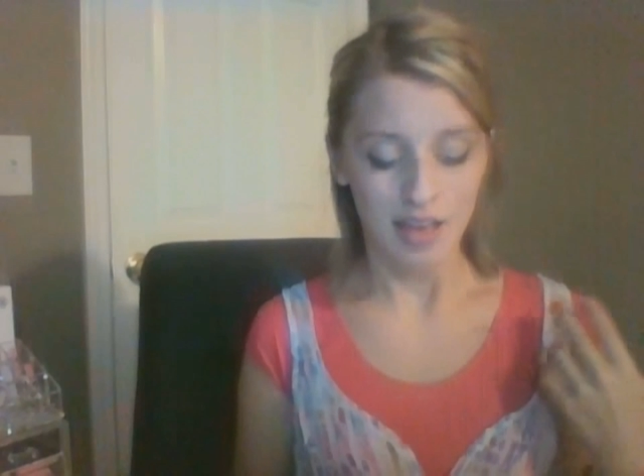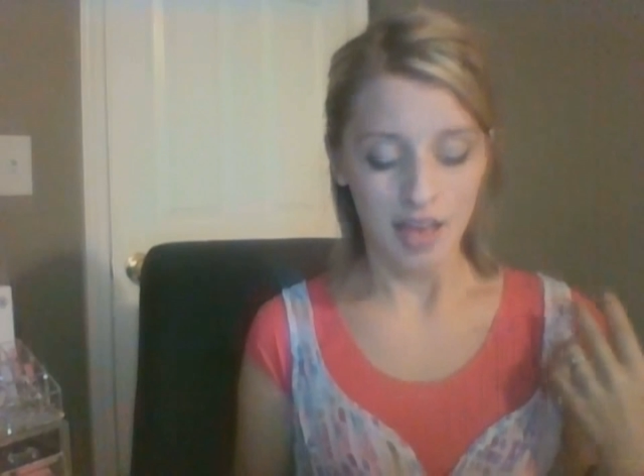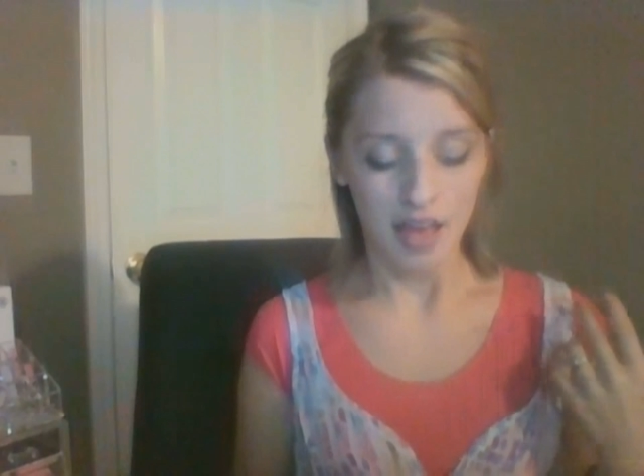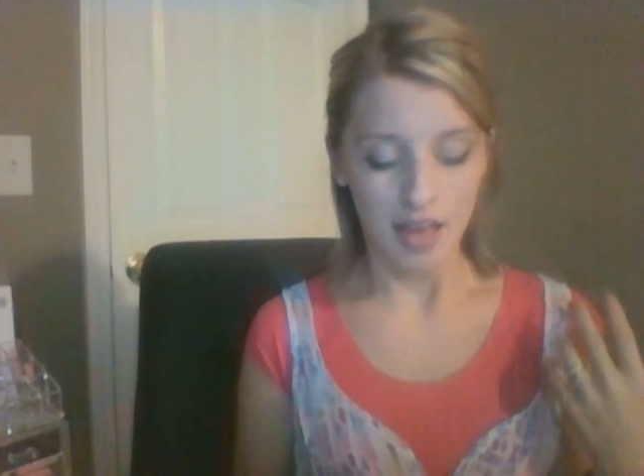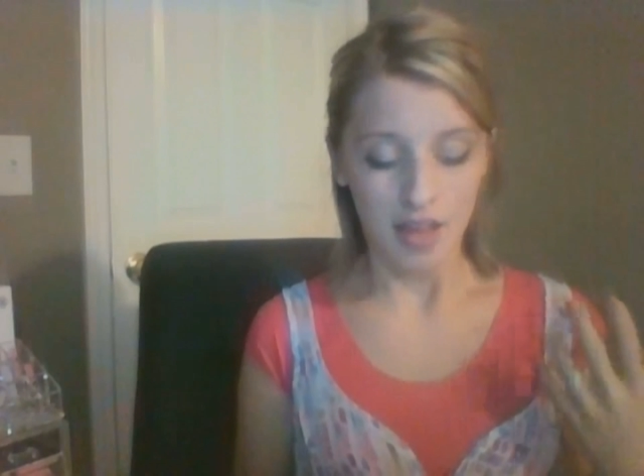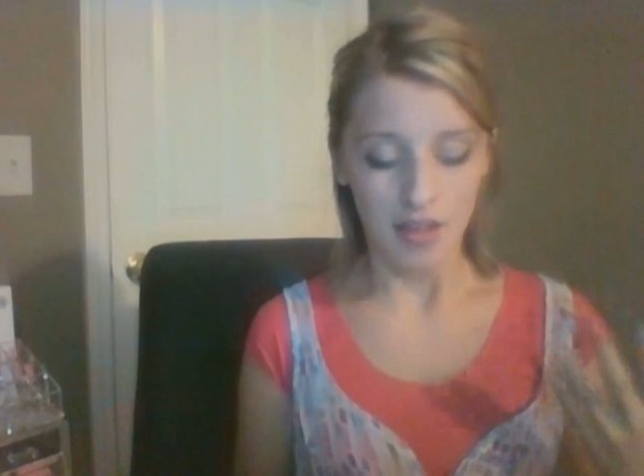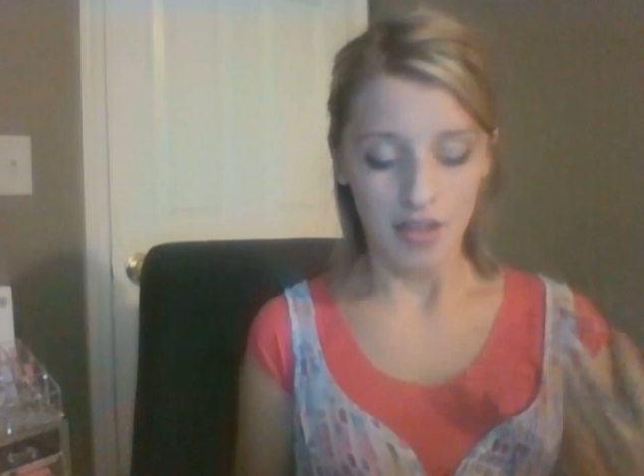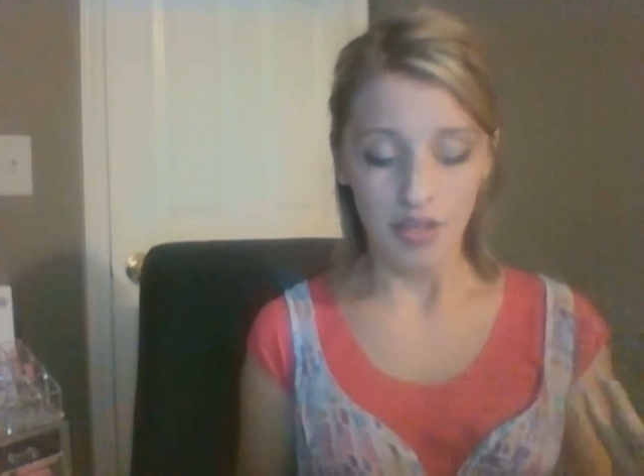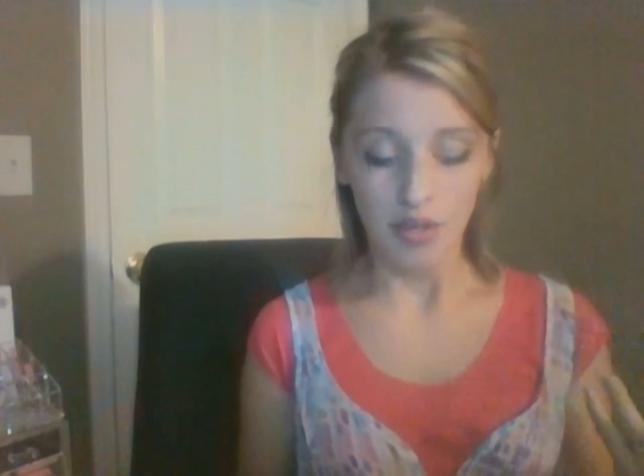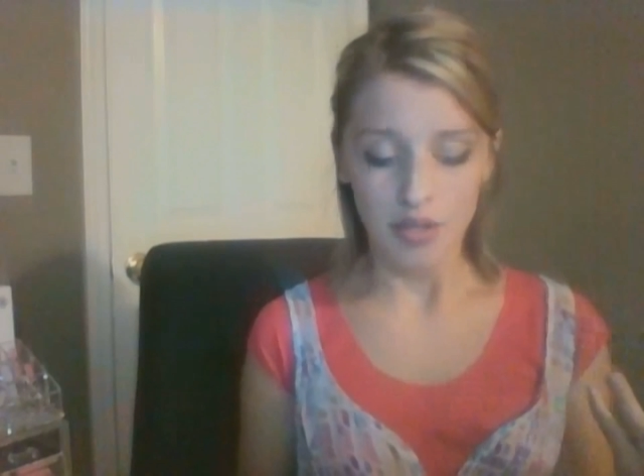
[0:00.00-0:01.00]
Another
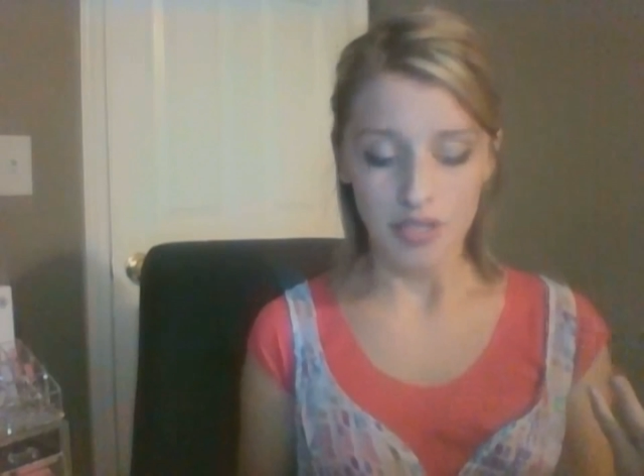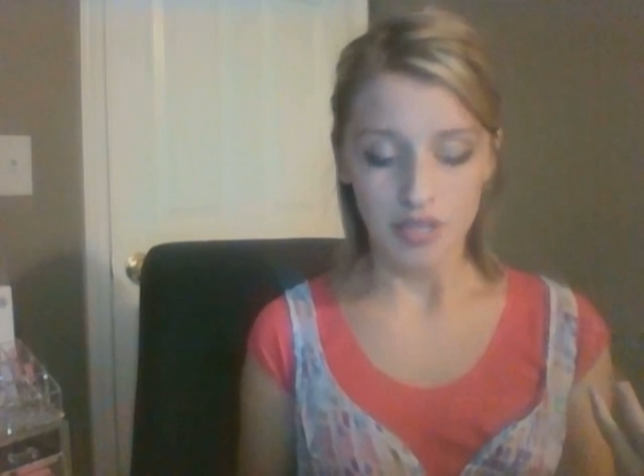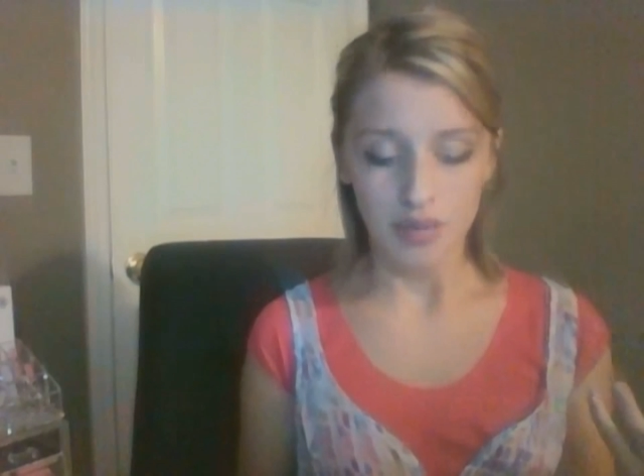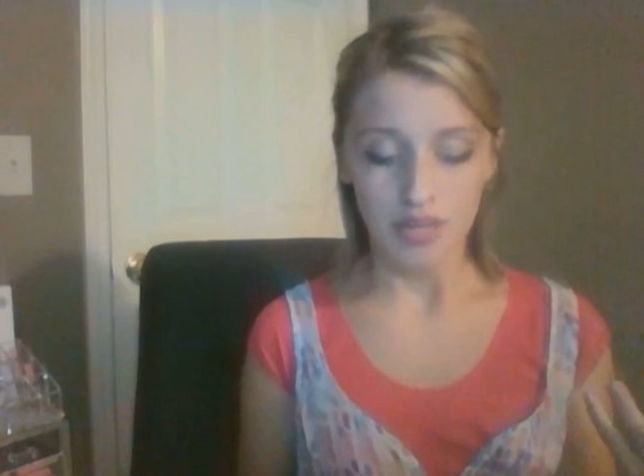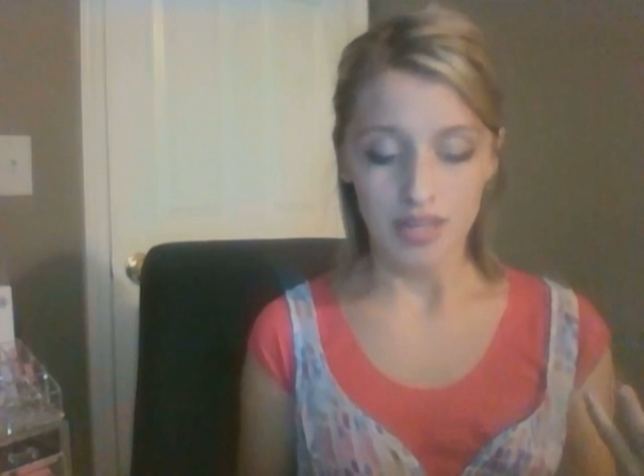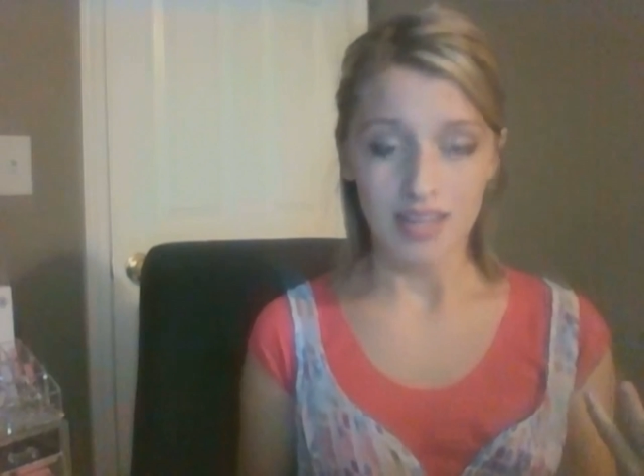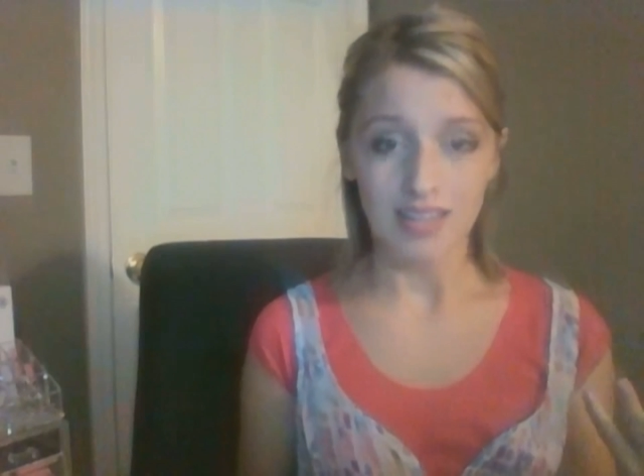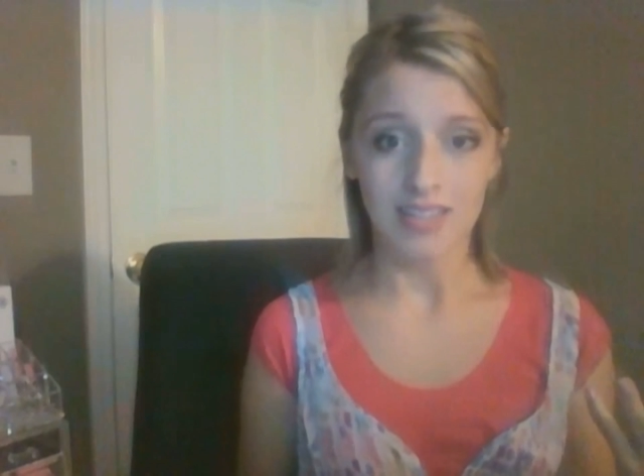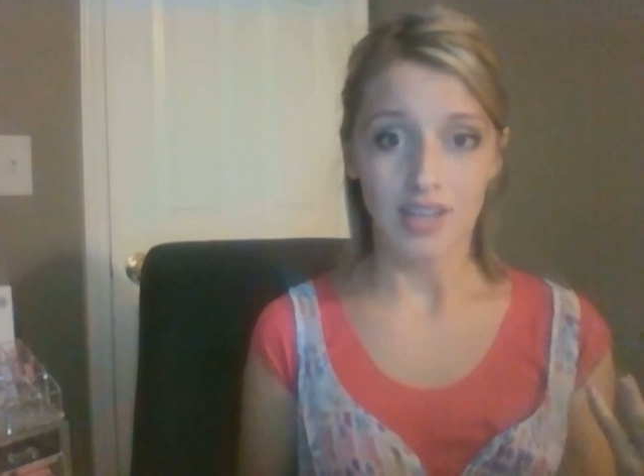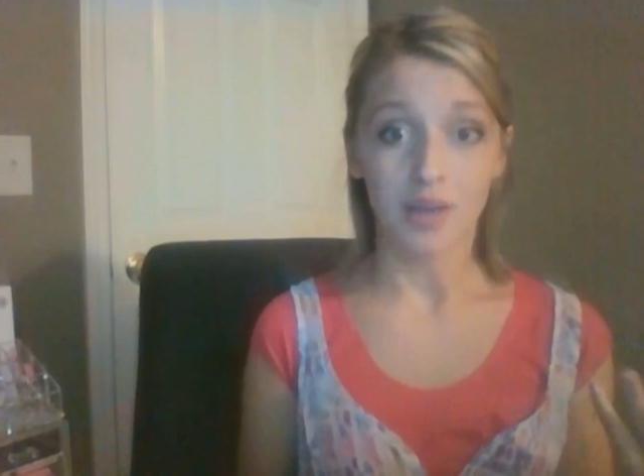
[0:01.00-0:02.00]
thing you can do
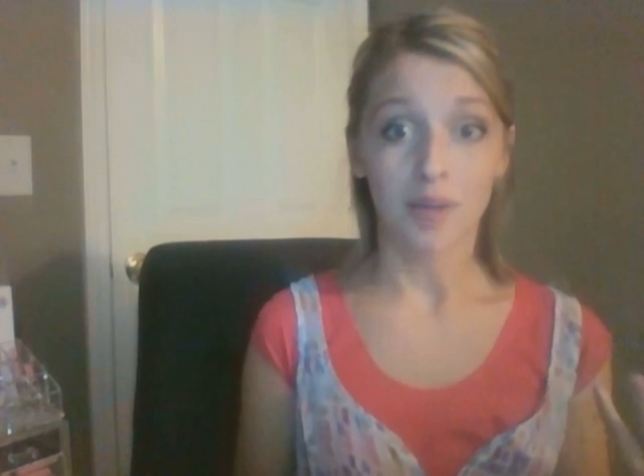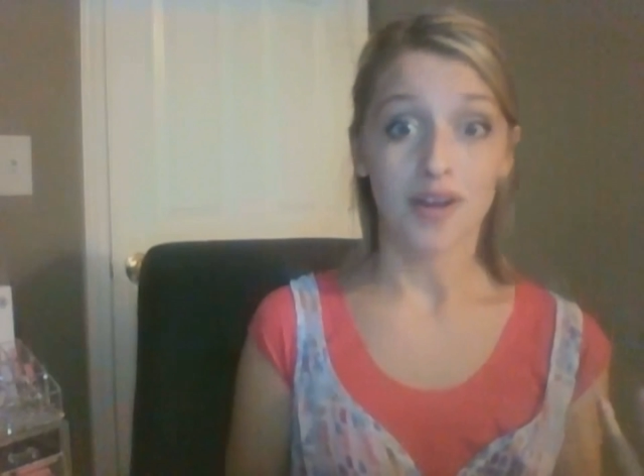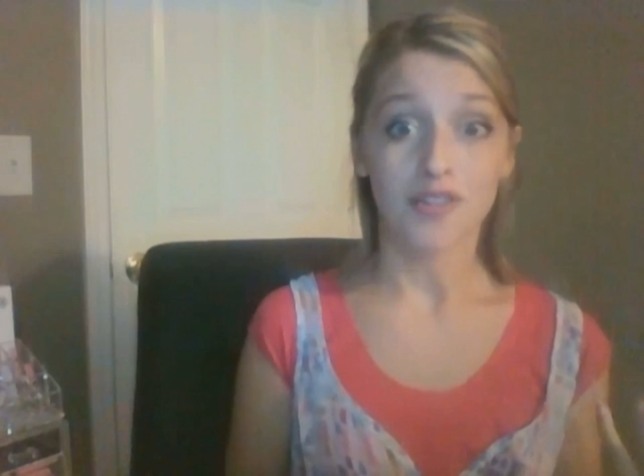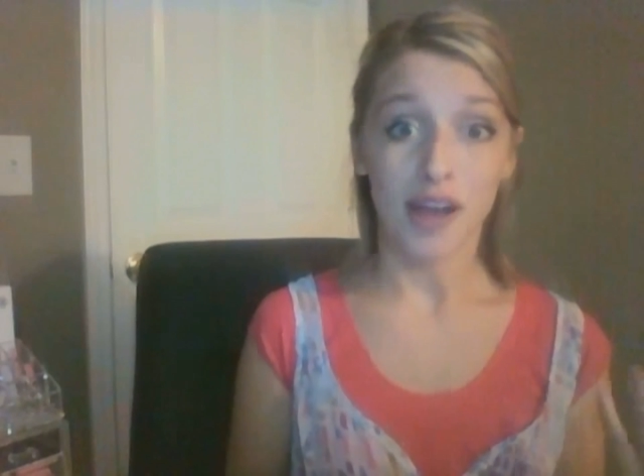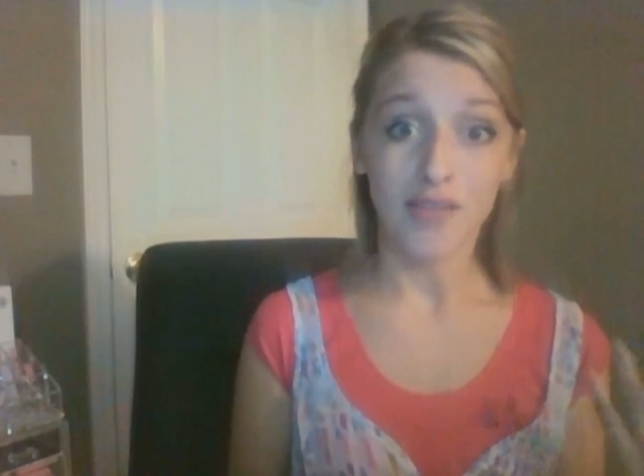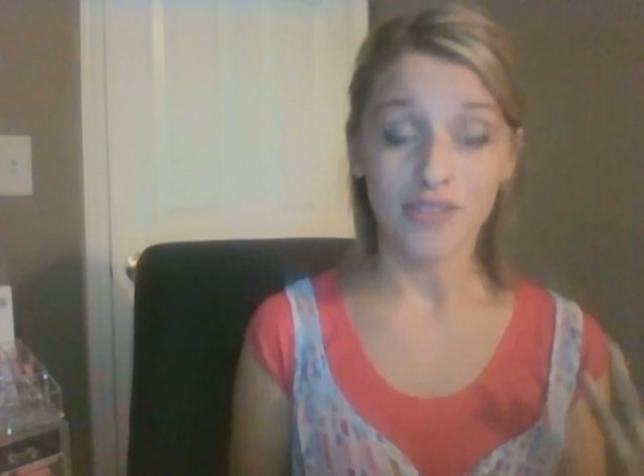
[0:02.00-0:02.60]
is talk about our travel